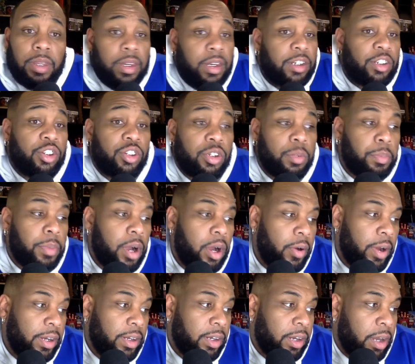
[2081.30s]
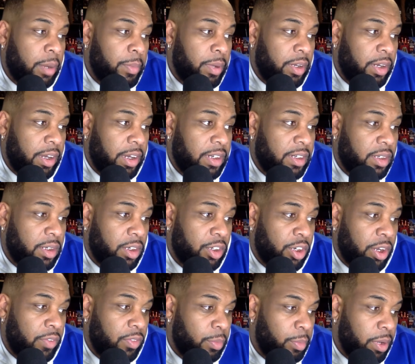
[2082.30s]
and that's just a bar right there. I mean, like I said,
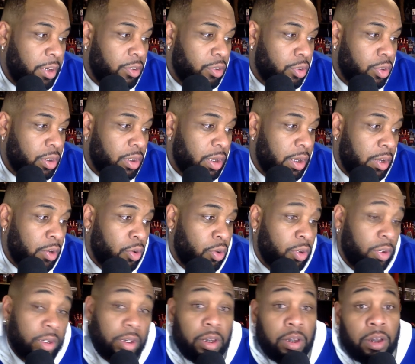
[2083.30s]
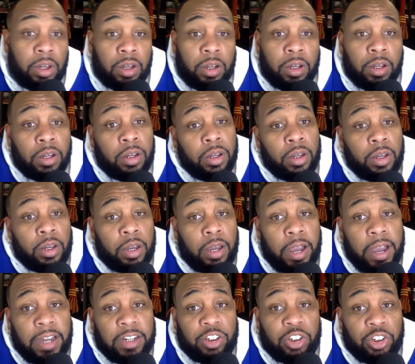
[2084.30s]
Jonathan Majors on uh
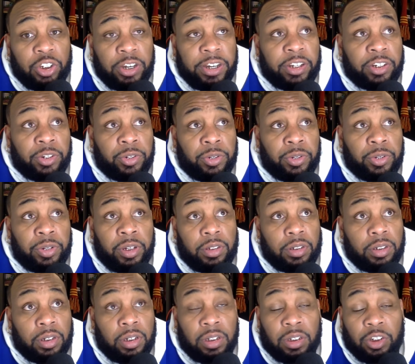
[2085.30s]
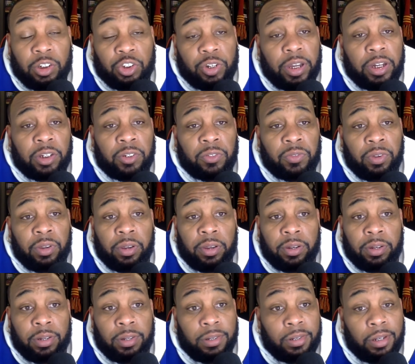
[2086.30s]
high trajectory to hit the stratosphere,
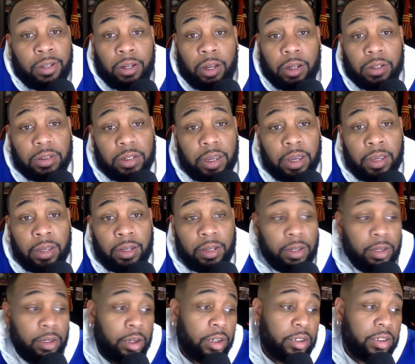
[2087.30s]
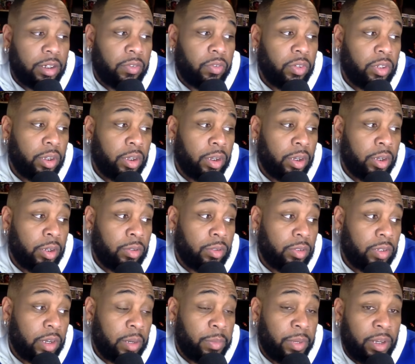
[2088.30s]
and then he lost Kang and he lost everything else.
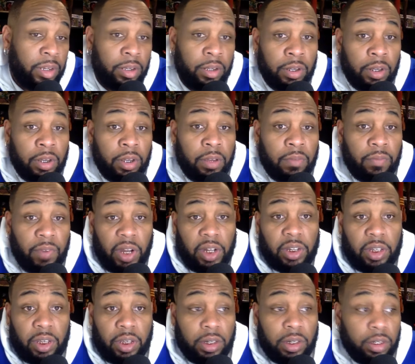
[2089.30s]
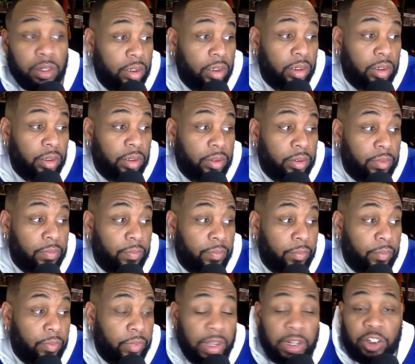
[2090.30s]
I mean, fuck it.
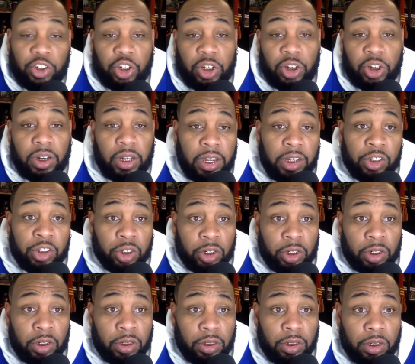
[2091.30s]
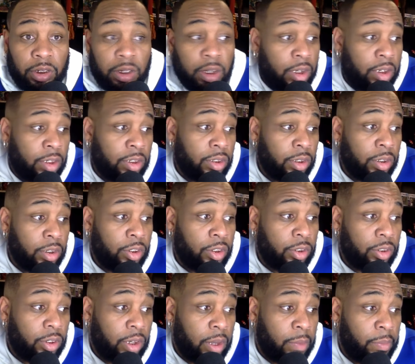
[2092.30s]
They cheated Angela because
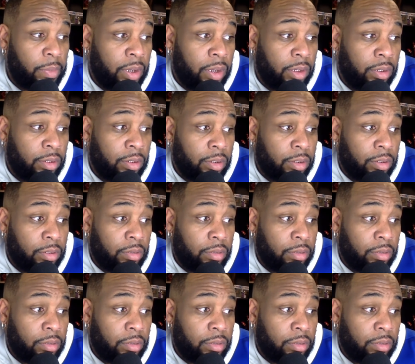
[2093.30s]
I mean,